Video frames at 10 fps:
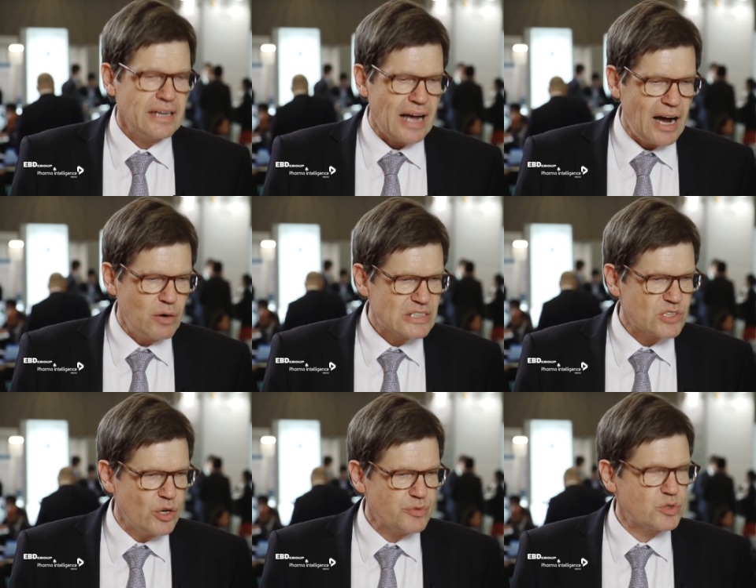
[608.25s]
are
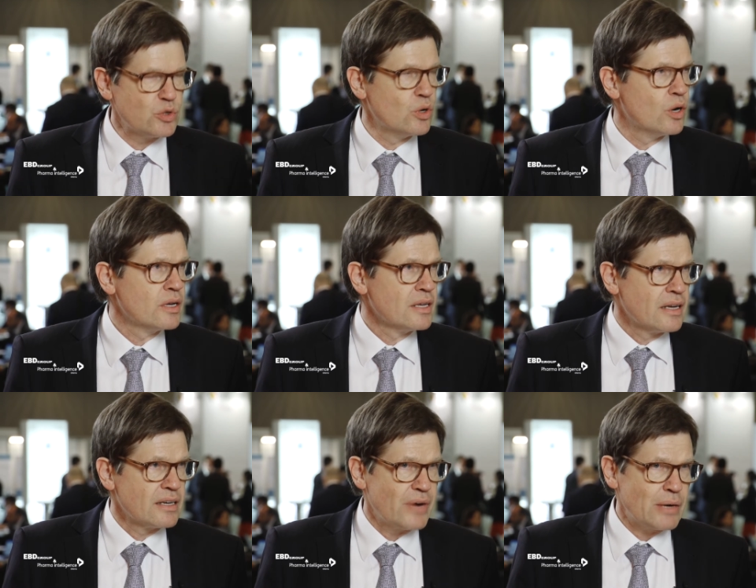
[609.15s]
reserved to
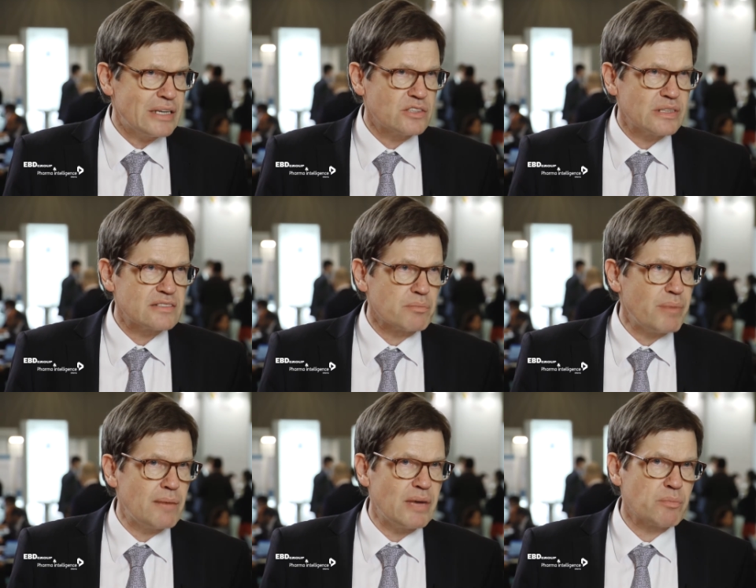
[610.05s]
very interesting
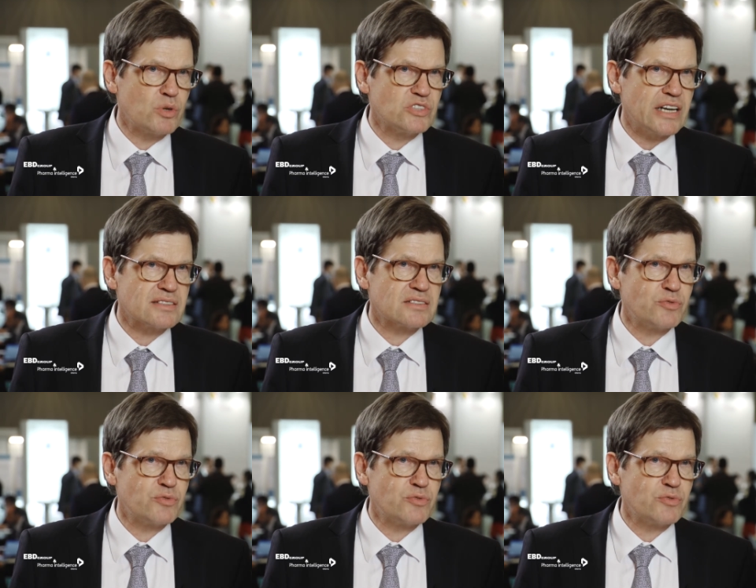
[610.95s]
pipeline projects.